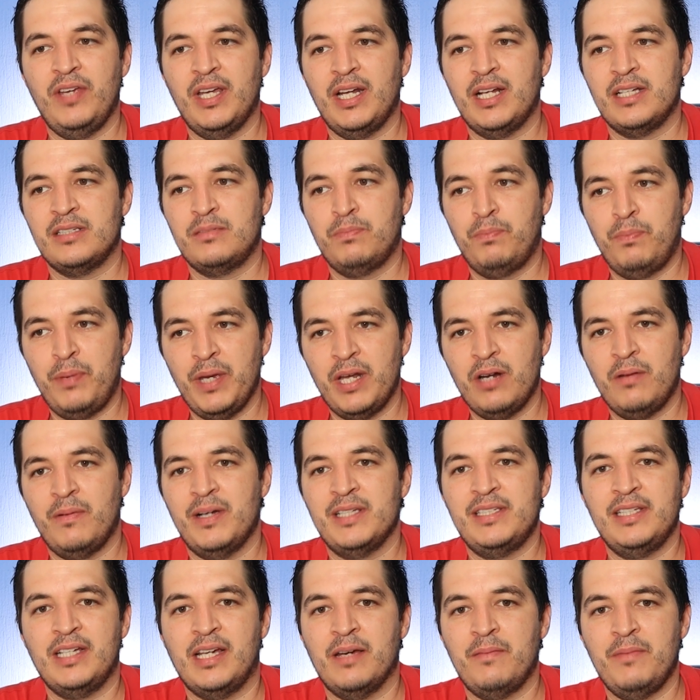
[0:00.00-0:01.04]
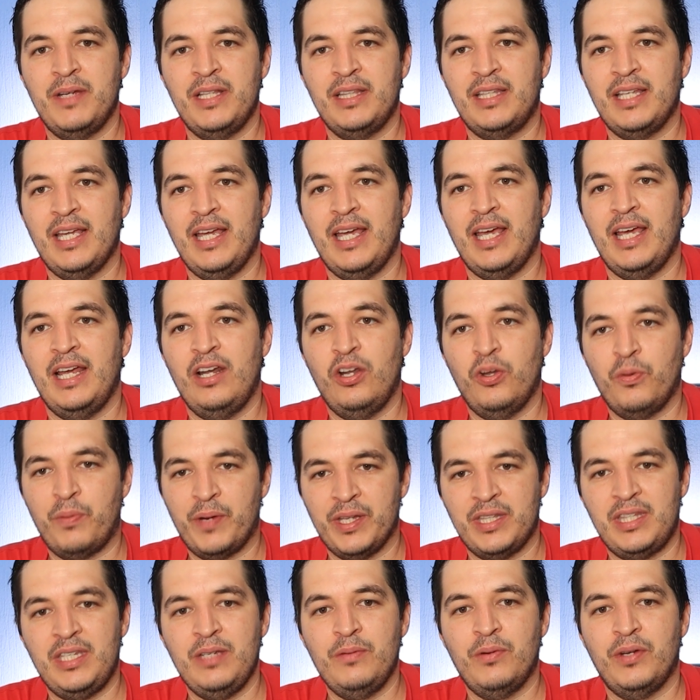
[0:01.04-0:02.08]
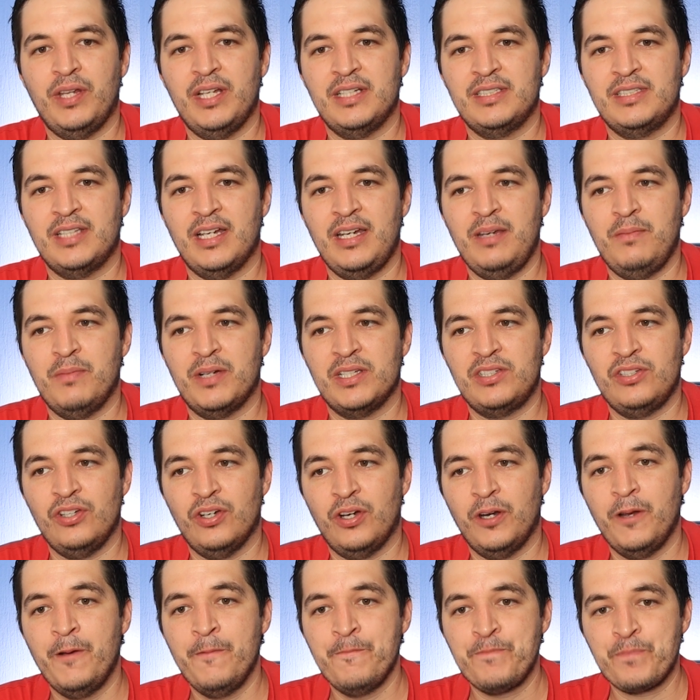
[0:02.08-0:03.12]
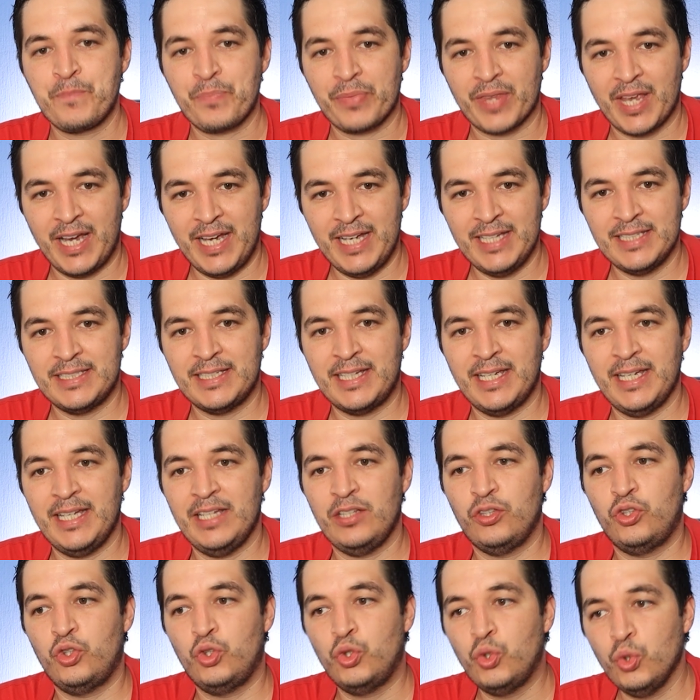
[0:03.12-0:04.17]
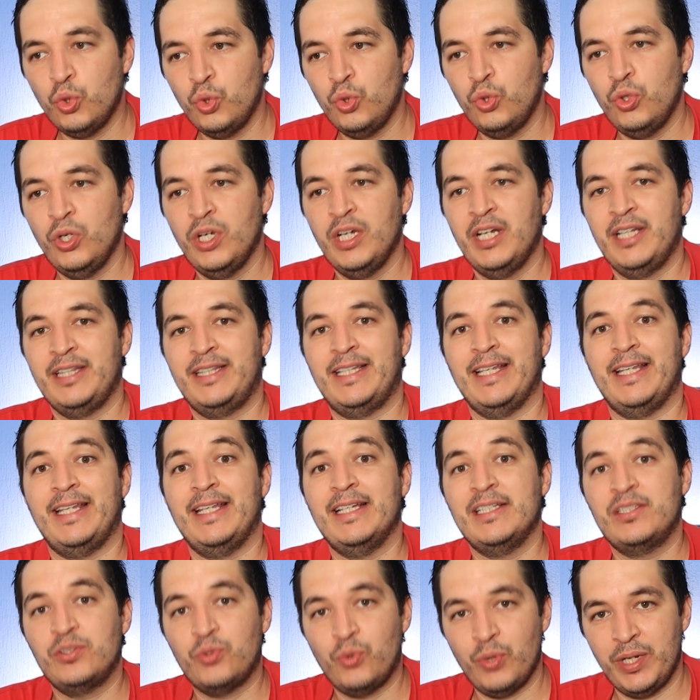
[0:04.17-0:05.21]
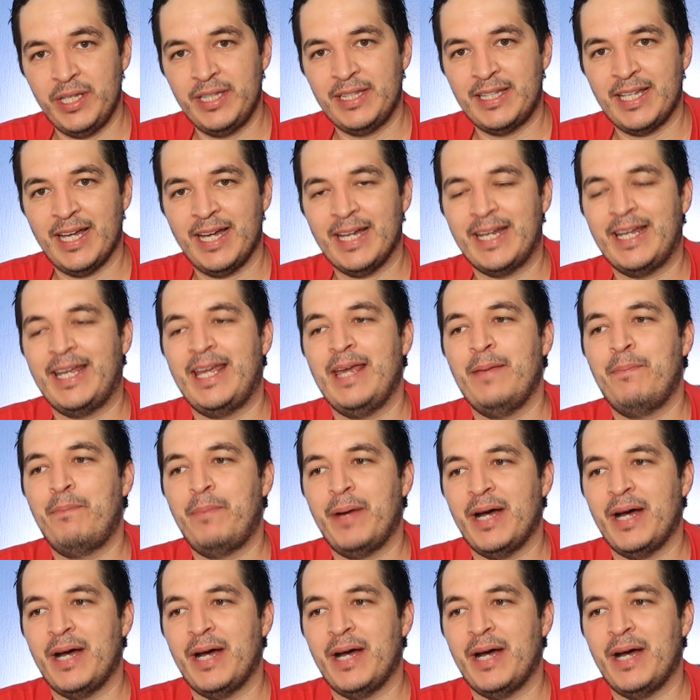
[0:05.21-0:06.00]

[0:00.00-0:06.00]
But basically, the goal of this animation is for you to realize what happens when you change the voltage,